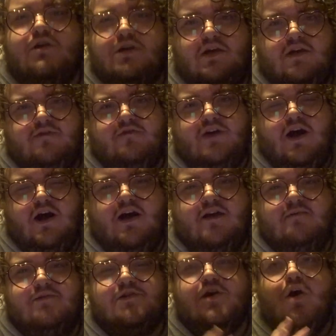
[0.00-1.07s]
kid
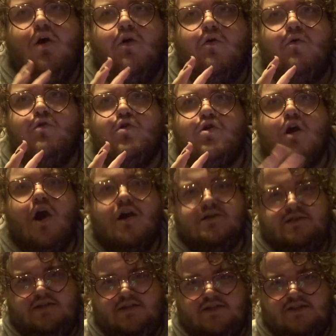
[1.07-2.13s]
vibes or
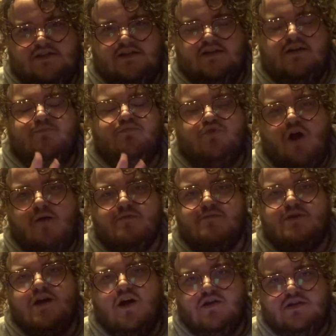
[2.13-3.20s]
autistic,
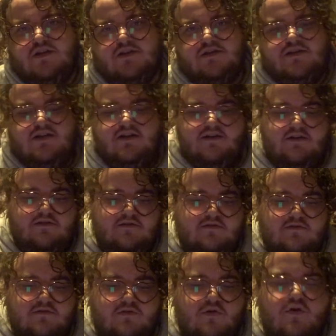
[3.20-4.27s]
probably autistic.
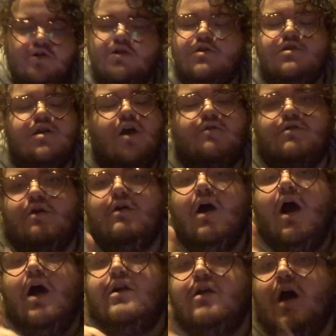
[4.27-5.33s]
Or no, not
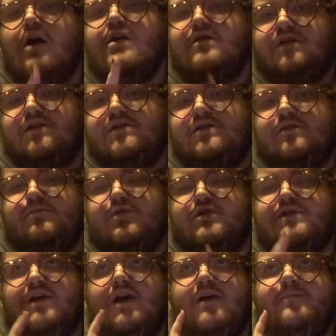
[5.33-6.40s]
autistic per
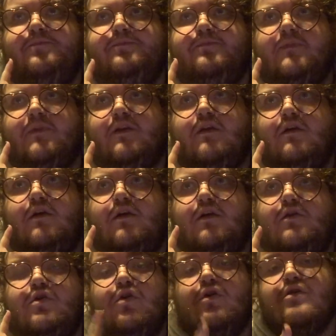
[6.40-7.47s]
se,
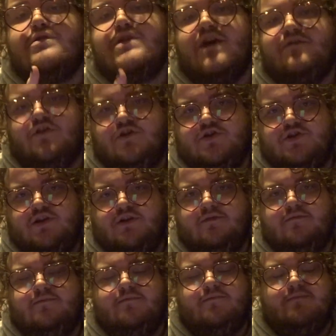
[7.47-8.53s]
neurodivergent.
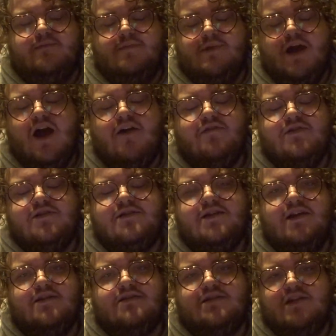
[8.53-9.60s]
Ivan
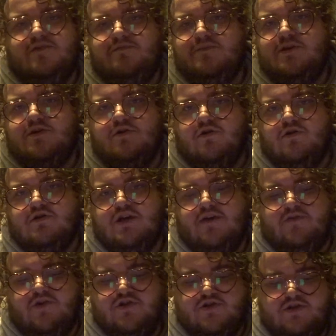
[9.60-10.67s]
stands give me
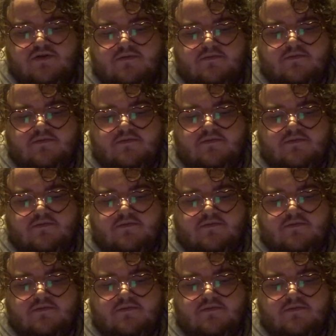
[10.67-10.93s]
neurodivergent.